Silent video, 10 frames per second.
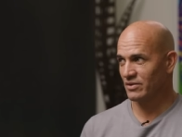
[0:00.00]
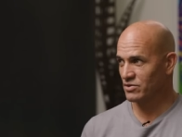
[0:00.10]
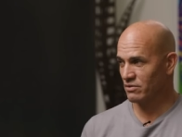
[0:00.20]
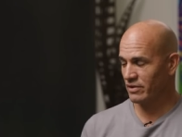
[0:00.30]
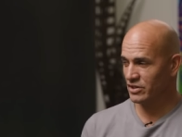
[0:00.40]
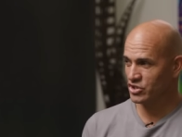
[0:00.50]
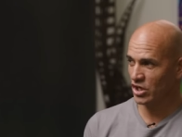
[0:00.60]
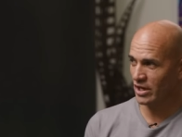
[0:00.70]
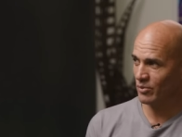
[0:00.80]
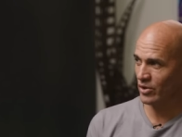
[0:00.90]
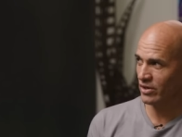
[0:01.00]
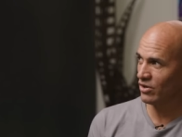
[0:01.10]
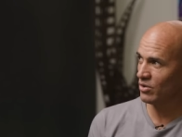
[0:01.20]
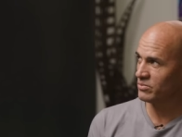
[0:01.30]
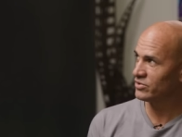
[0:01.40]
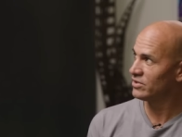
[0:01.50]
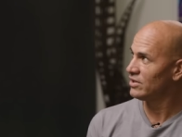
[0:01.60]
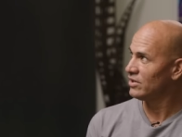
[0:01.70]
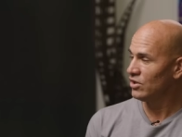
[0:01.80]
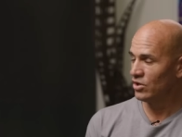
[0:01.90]
I was surfing against Johnny Boy Gomes,
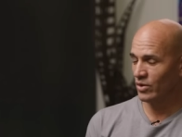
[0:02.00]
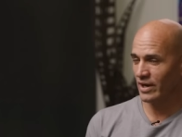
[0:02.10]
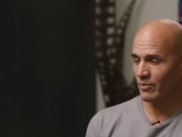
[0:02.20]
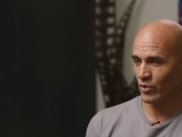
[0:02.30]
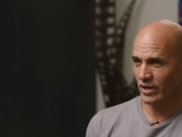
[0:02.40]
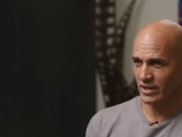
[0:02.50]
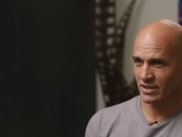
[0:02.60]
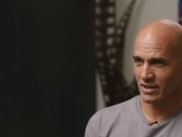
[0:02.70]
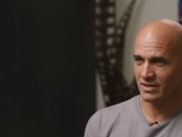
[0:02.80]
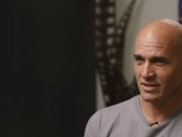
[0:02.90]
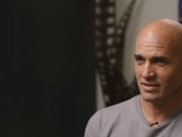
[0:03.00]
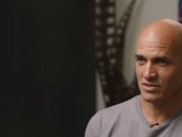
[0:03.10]
who ended up winning the contest.